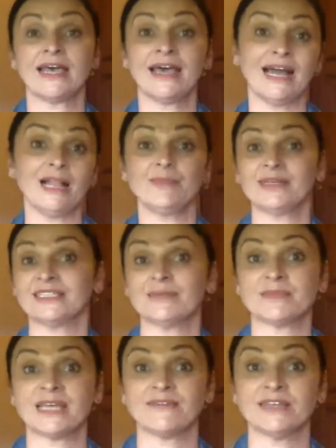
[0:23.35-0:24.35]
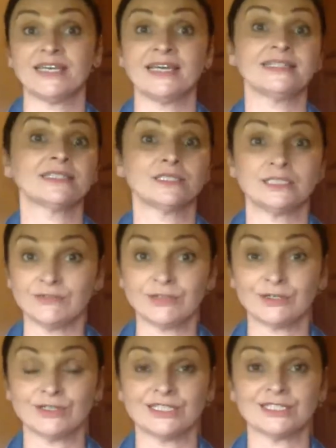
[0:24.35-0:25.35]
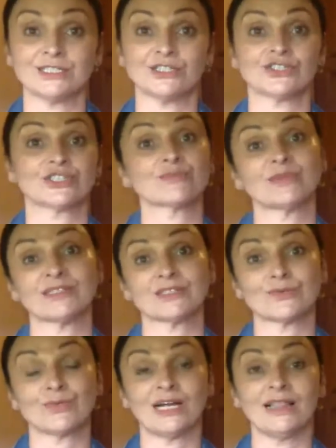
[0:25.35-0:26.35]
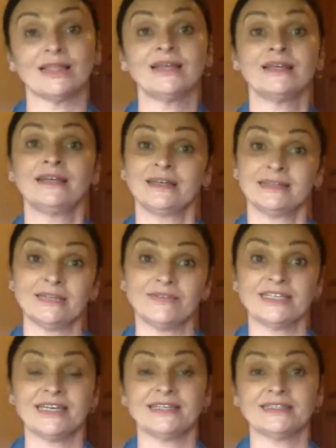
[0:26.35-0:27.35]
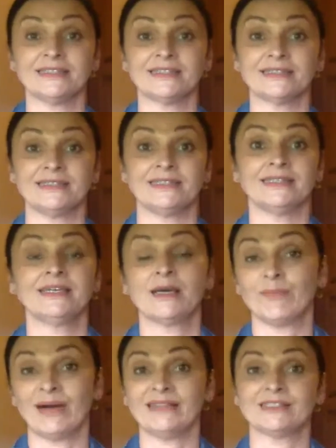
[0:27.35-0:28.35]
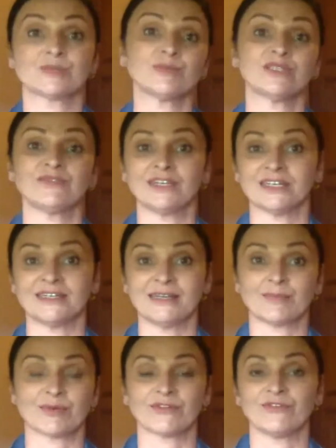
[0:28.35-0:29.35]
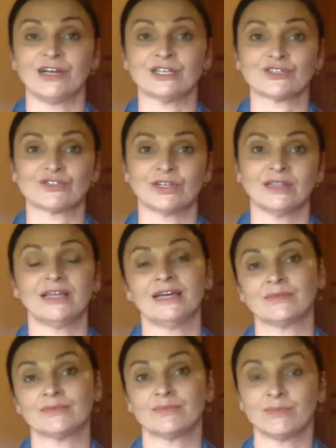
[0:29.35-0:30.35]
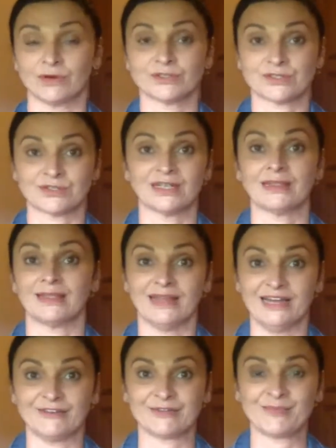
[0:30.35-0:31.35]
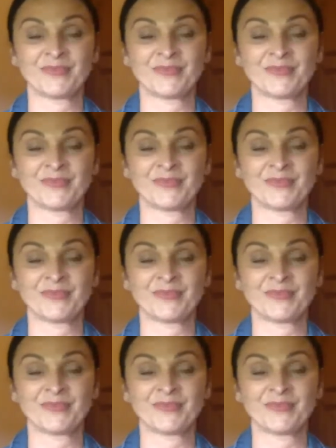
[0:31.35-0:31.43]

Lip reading: helping them navigate difficult decisions, but as well navigating the balance between their professional and personal life.